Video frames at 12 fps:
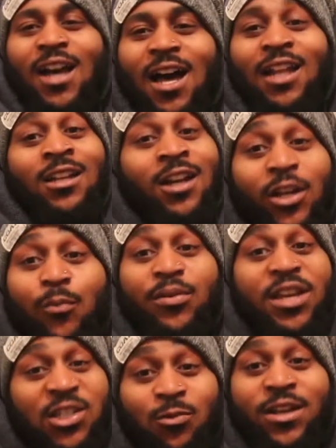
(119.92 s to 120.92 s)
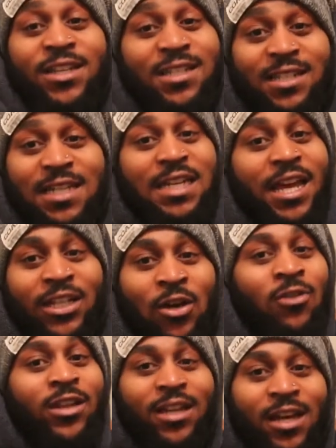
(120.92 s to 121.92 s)
I love the beat switches. That's like the only
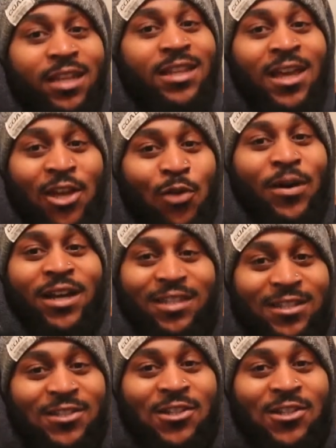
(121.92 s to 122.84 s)
good thing about this